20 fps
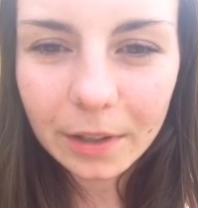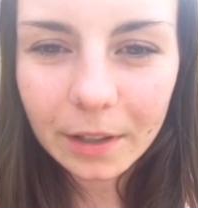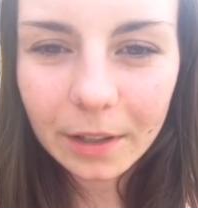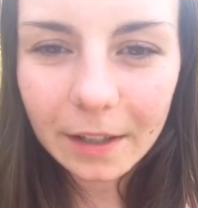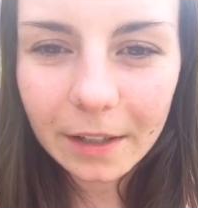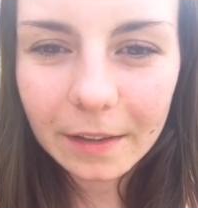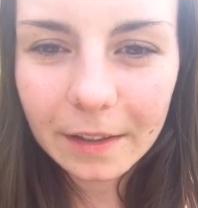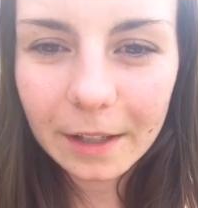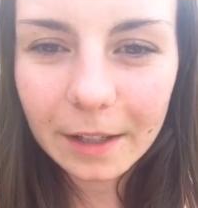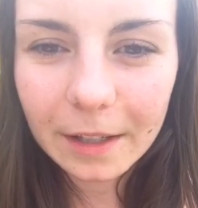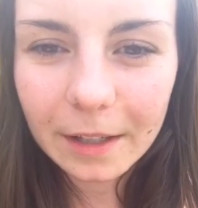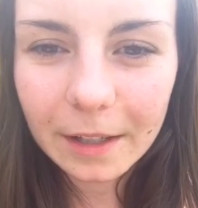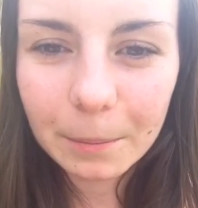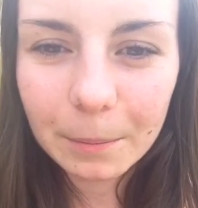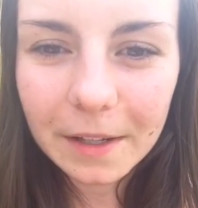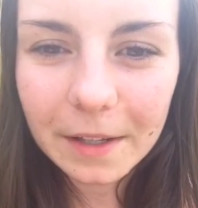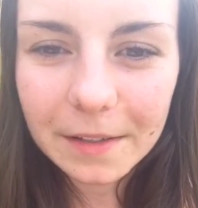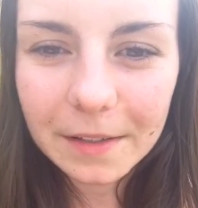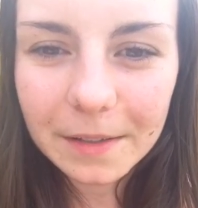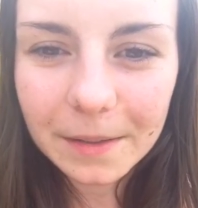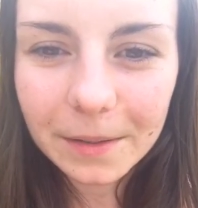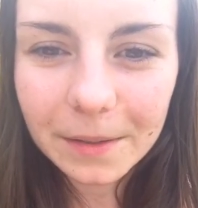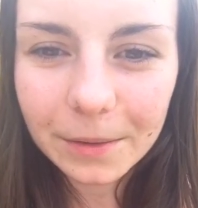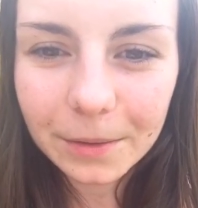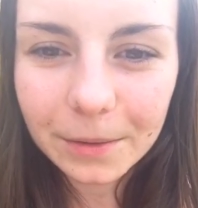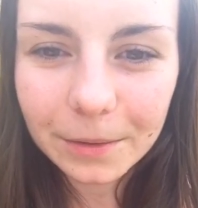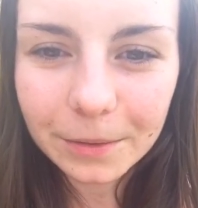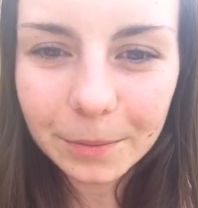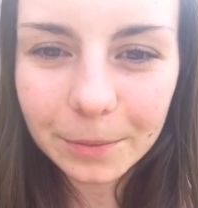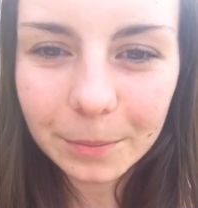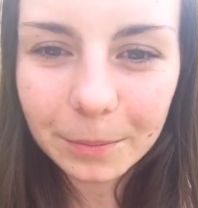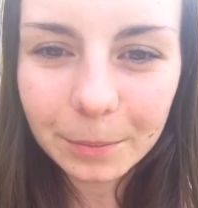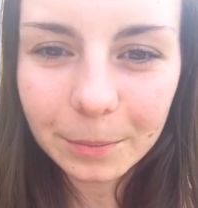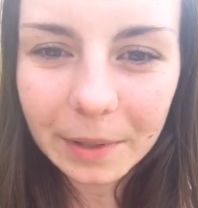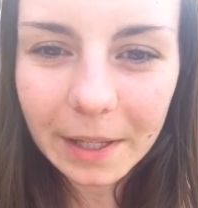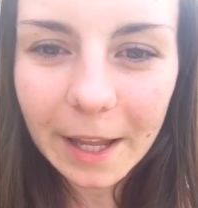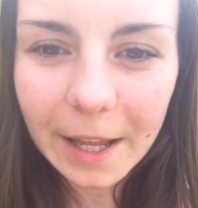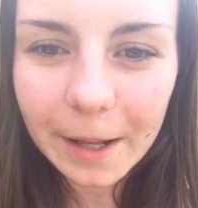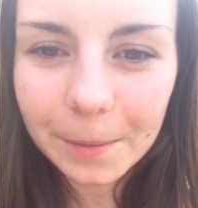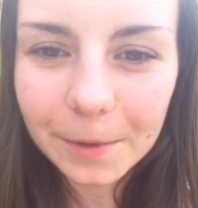and that makes you
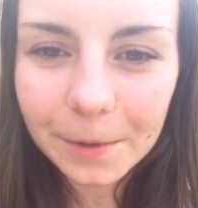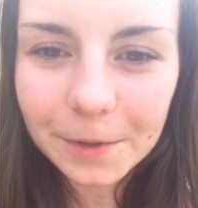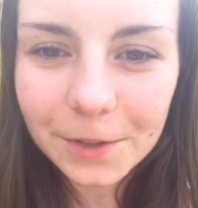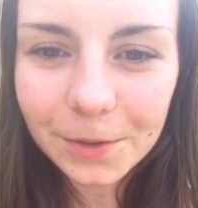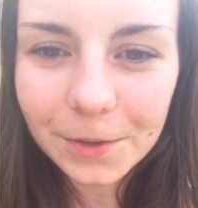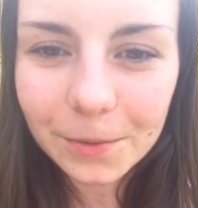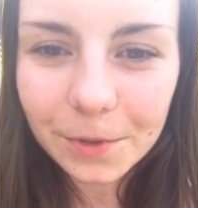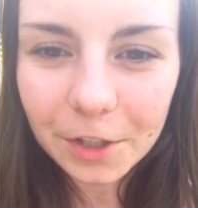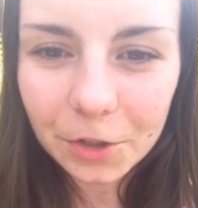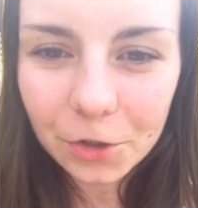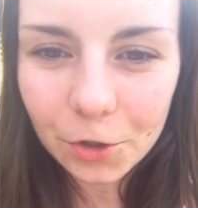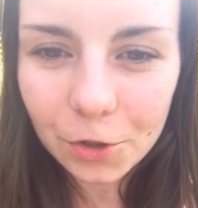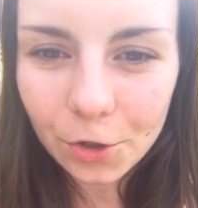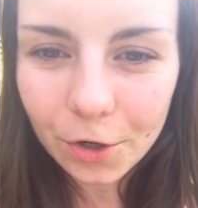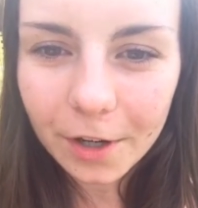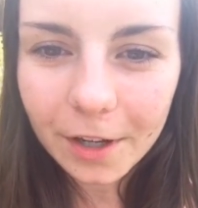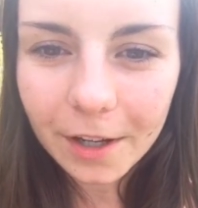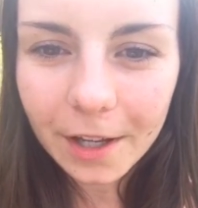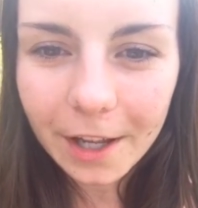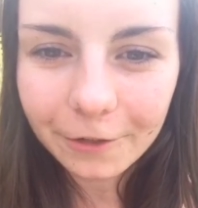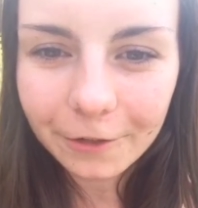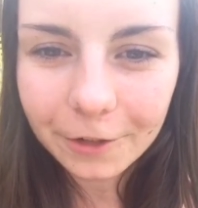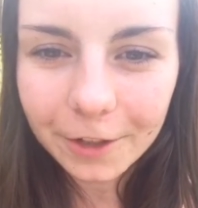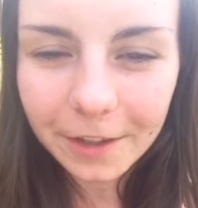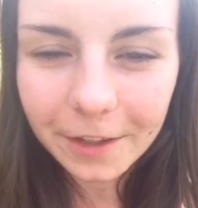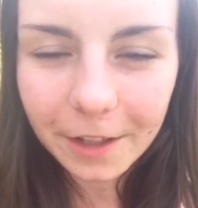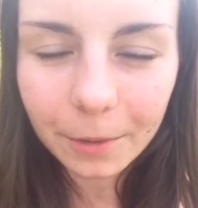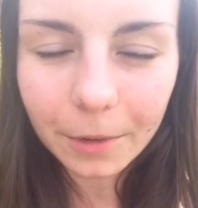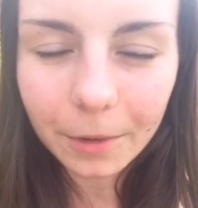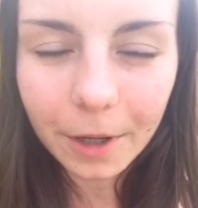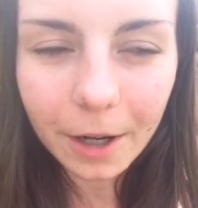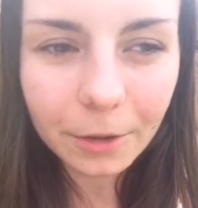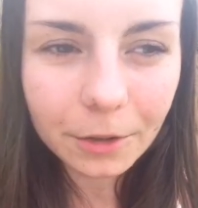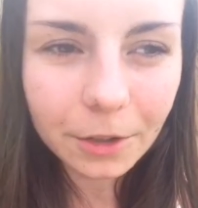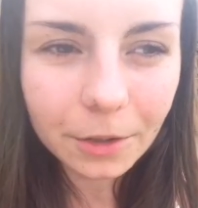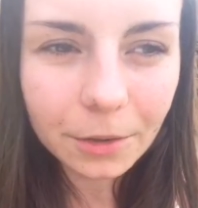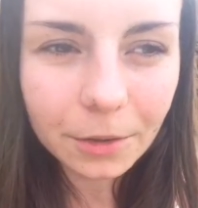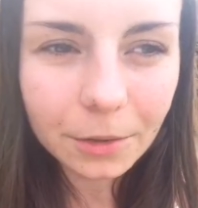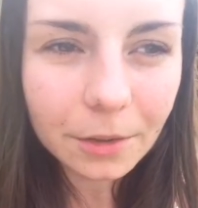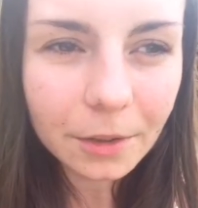be able to enjoy everything
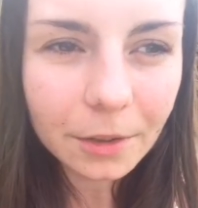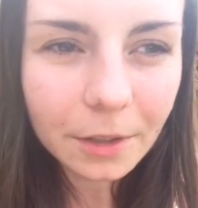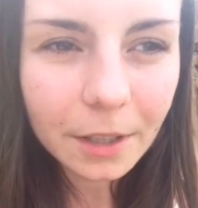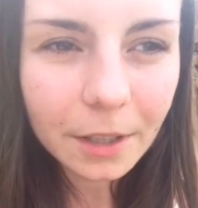around you.